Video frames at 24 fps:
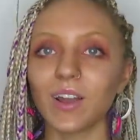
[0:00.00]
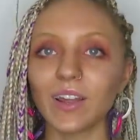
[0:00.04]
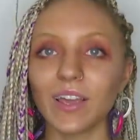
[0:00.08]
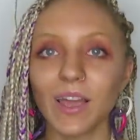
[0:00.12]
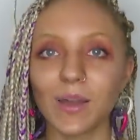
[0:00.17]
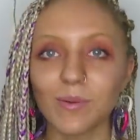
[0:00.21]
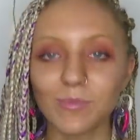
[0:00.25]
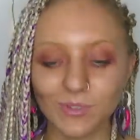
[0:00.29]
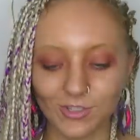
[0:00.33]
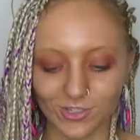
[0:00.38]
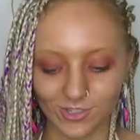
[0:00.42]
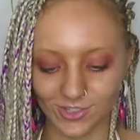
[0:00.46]
Molly,
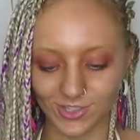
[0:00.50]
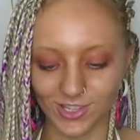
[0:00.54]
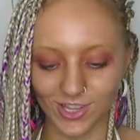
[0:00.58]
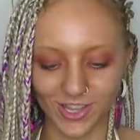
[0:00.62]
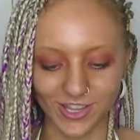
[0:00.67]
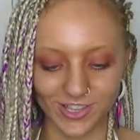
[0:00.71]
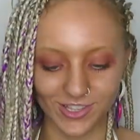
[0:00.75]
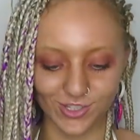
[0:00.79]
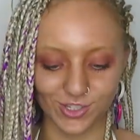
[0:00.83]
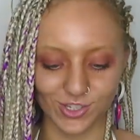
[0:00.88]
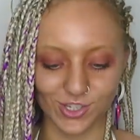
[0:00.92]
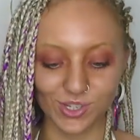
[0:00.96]
how much was
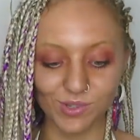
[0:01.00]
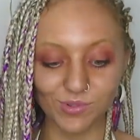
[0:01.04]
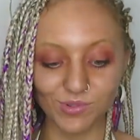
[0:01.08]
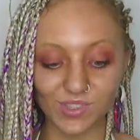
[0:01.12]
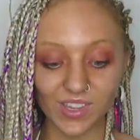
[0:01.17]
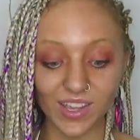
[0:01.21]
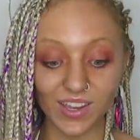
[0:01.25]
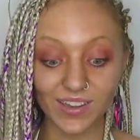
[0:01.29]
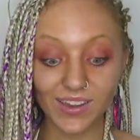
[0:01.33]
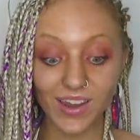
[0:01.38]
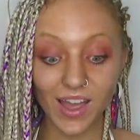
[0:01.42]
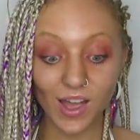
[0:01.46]
it? And she
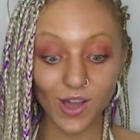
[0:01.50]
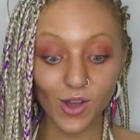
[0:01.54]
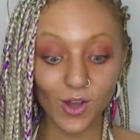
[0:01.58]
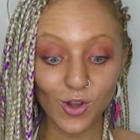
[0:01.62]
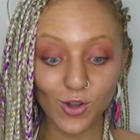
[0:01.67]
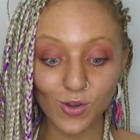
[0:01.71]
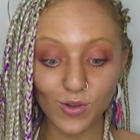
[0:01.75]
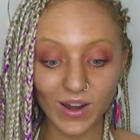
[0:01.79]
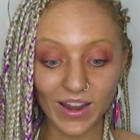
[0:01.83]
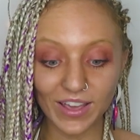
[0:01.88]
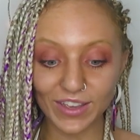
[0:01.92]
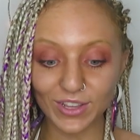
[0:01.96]
was like,
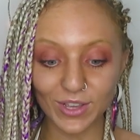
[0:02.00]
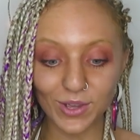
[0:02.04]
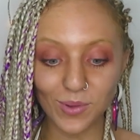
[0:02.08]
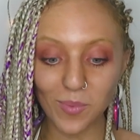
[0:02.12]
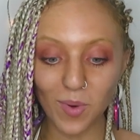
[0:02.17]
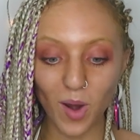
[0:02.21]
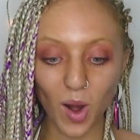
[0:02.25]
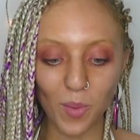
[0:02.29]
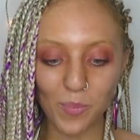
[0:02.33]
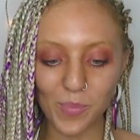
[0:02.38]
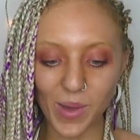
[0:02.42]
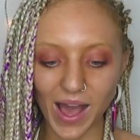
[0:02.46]
no, like you
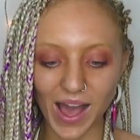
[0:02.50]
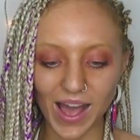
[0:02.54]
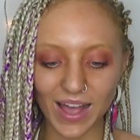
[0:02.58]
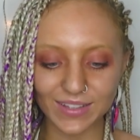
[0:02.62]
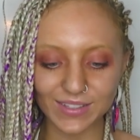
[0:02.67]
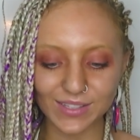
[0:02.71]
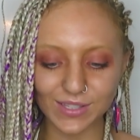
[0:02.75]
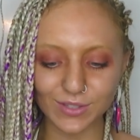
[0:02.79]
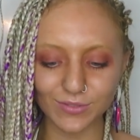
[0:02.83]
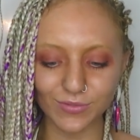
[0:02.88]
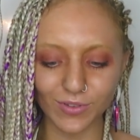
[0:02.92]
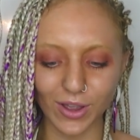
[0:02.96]
brought
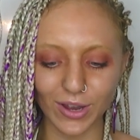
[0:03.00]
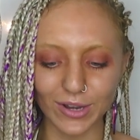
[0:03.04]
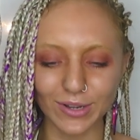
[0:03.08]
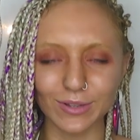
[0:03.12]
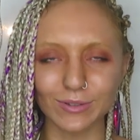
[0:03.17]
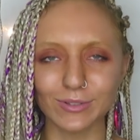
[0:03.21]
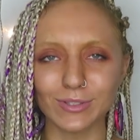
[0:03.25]
pads, it's fine.